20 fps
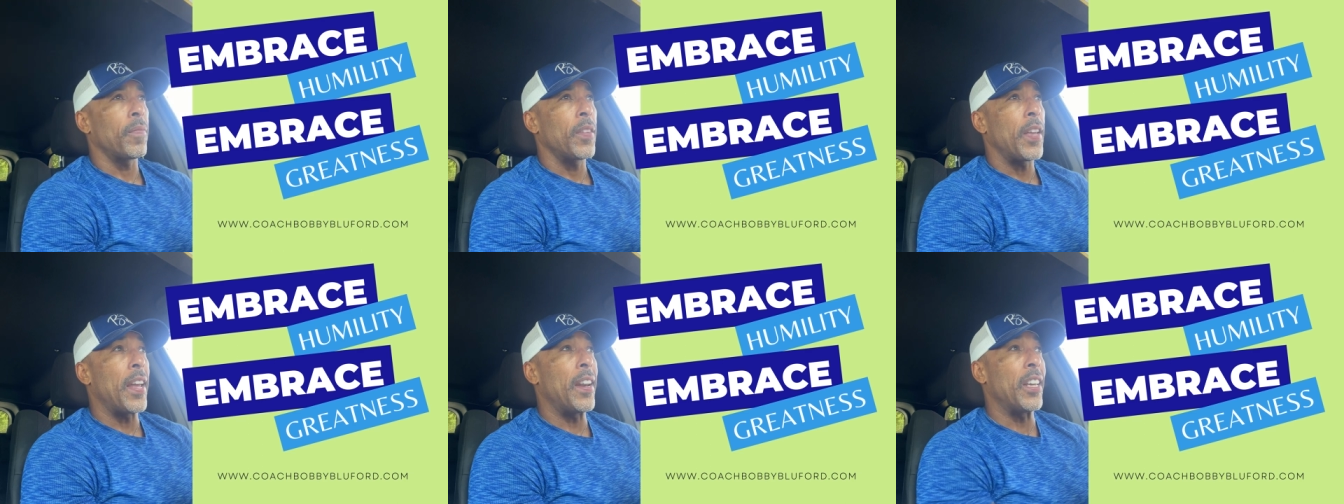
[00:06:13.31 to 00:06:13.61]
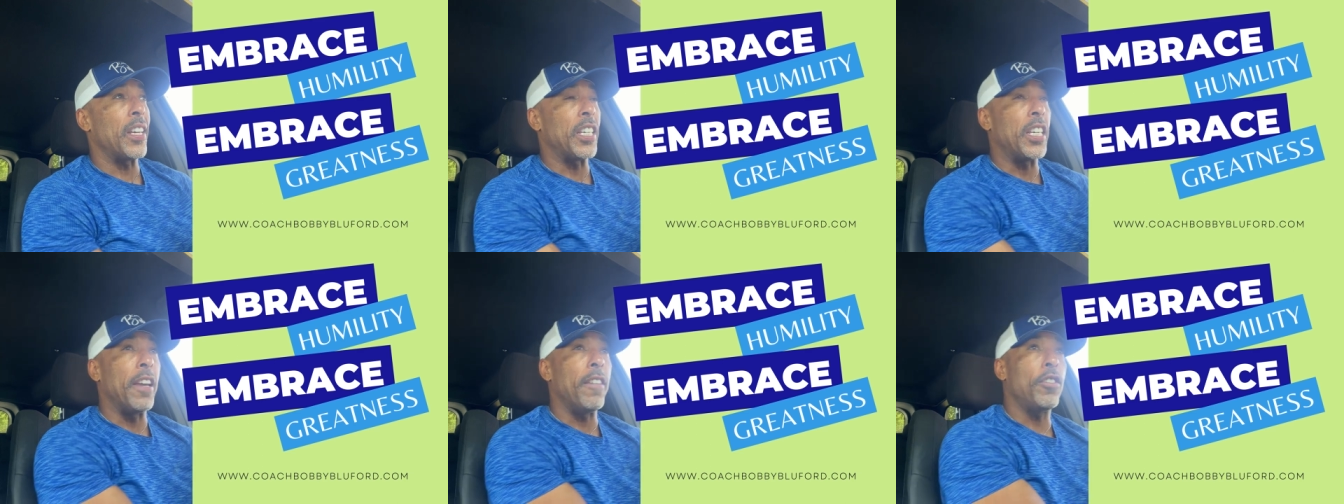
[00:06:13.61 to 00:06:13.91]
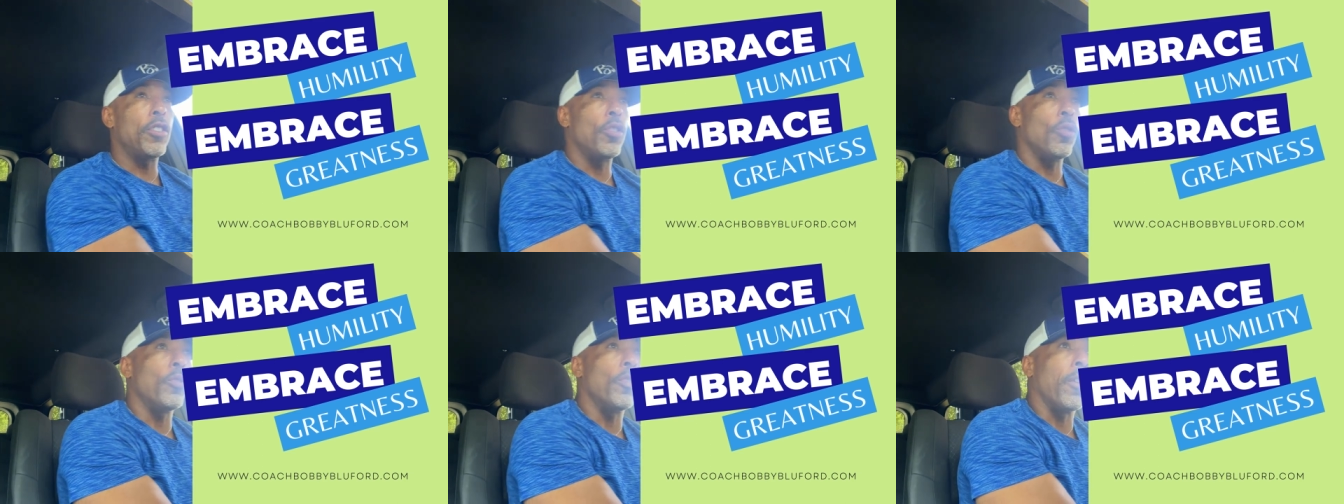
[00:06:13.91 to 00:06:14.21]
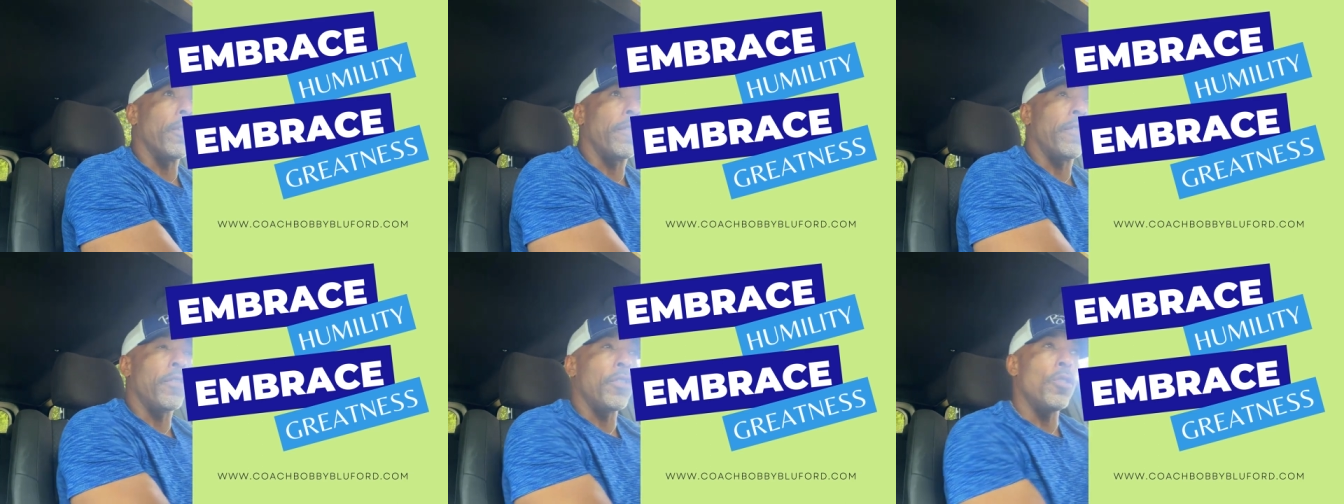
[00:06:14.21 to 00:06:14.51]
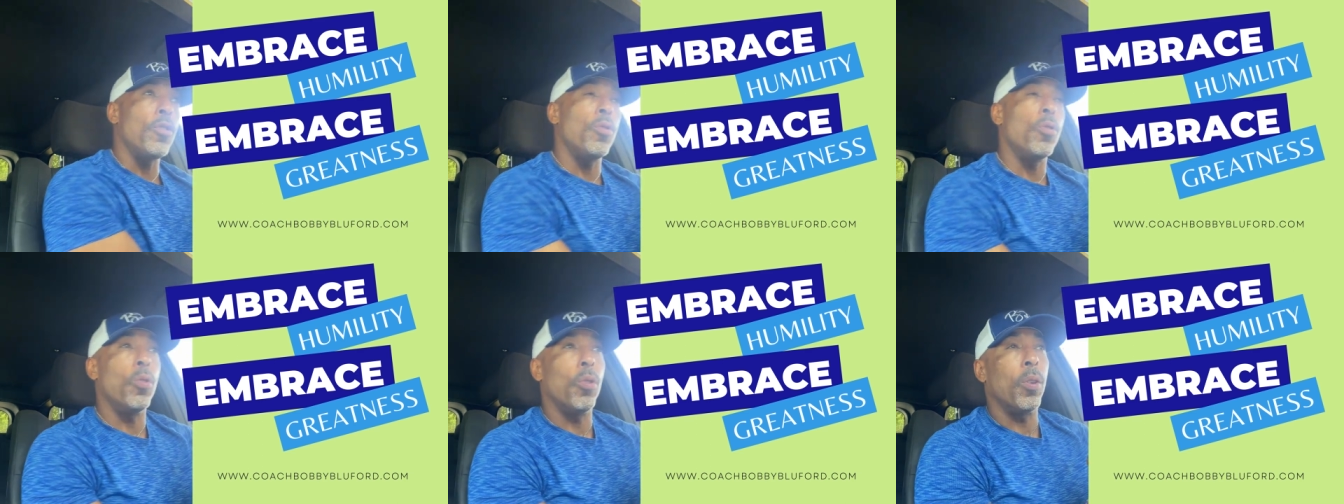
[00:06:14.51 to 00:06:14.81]
and it gives you the
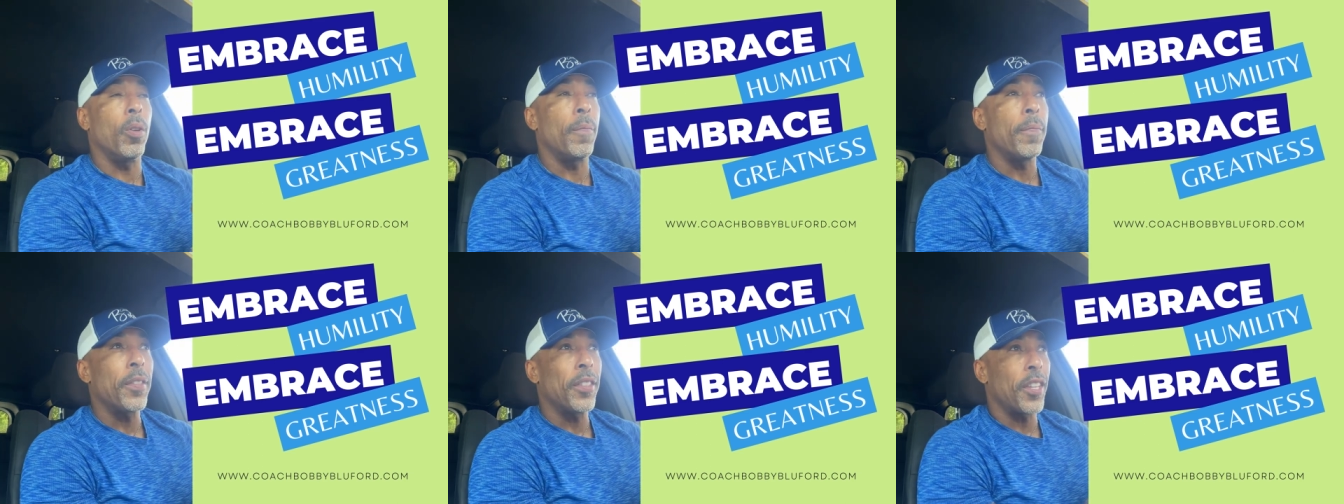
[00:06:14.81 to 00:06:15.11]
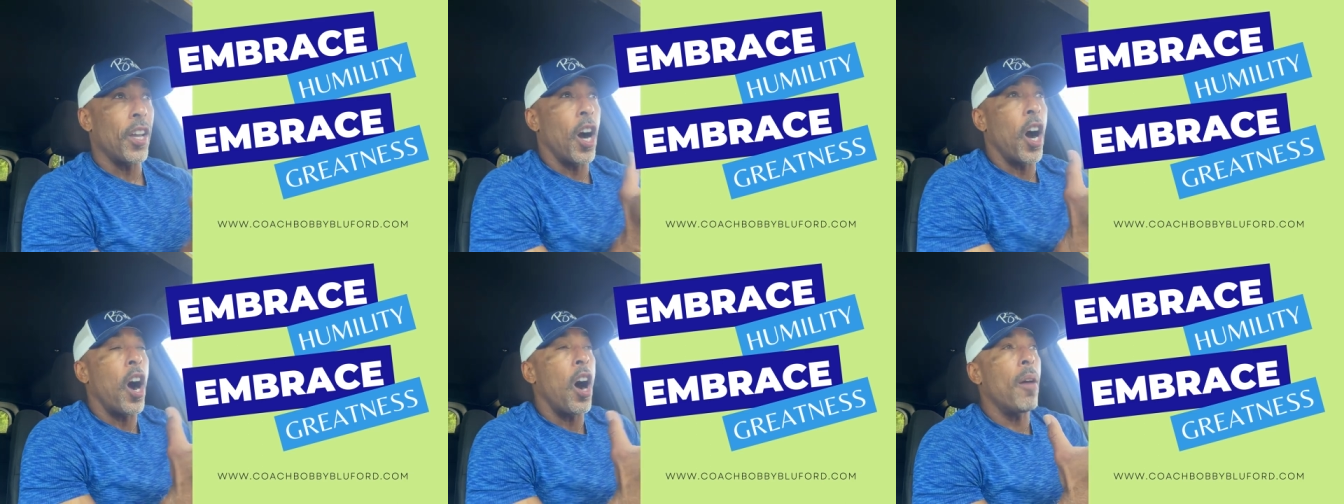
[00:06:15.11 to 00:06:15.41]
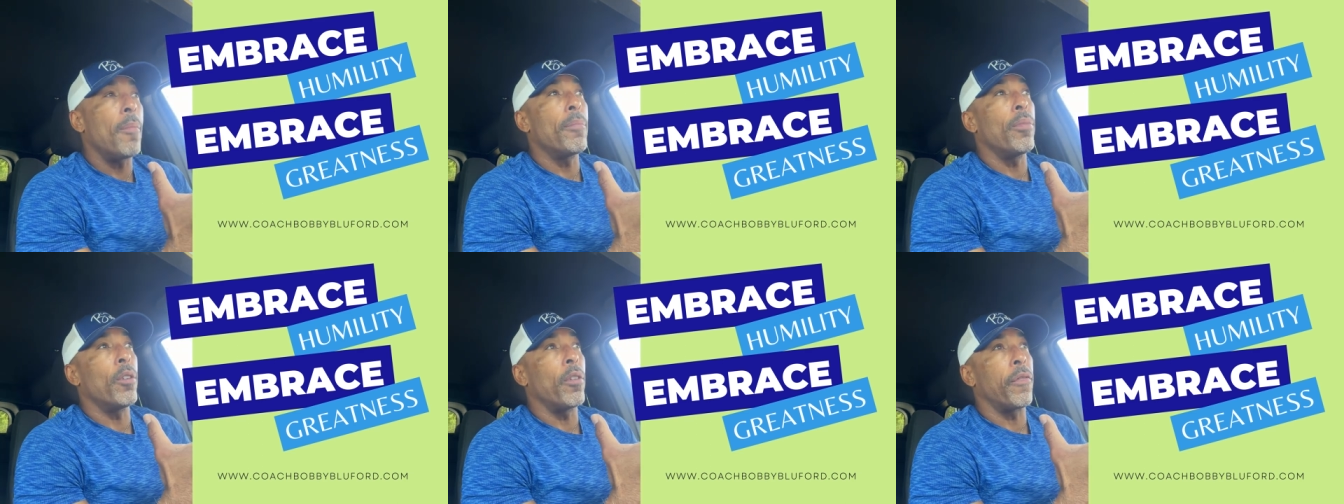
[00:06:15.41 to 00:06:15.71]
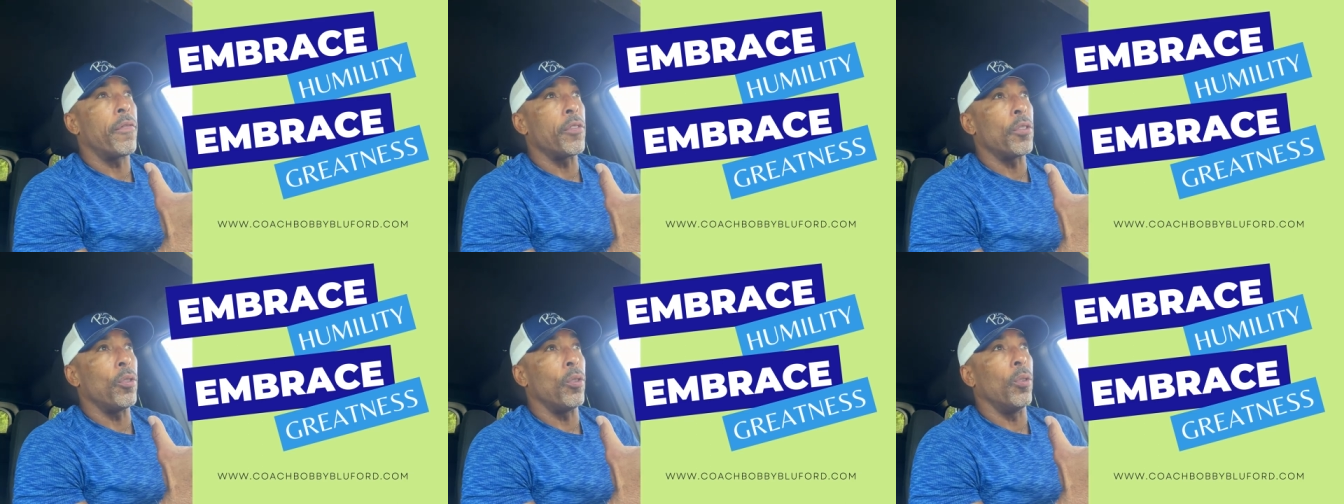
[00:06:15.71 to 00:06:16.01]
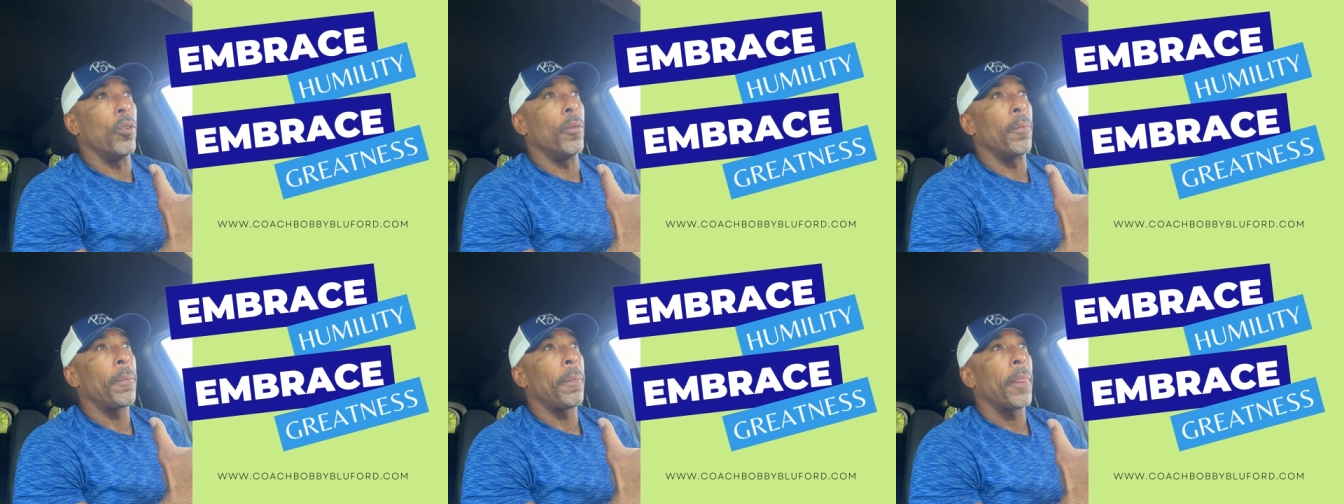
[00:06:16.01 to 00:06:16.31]
fuel, the humble
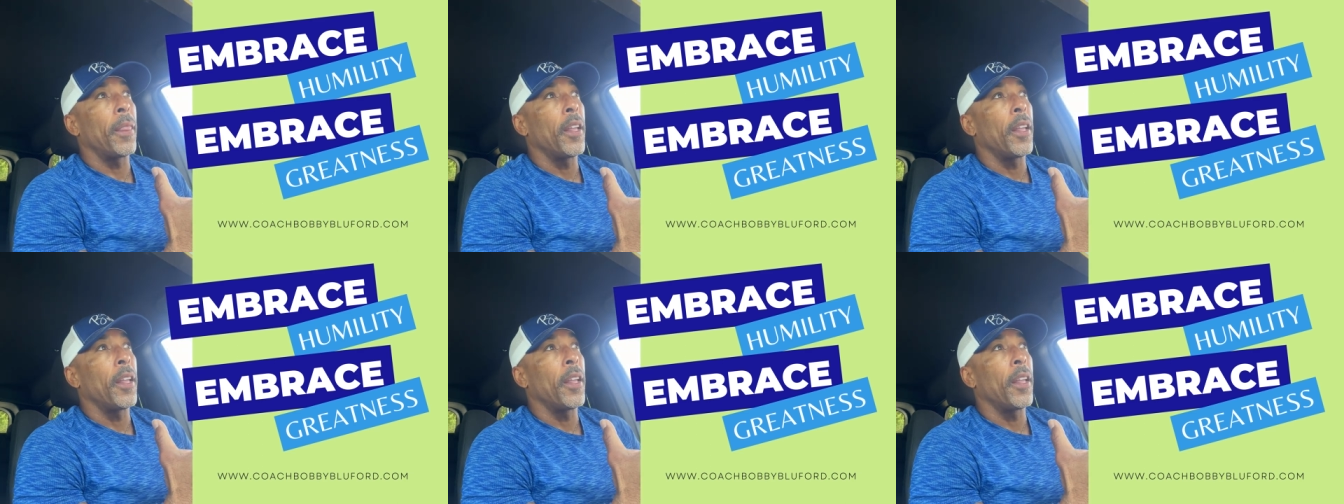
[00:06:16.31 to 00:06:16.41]
fuel,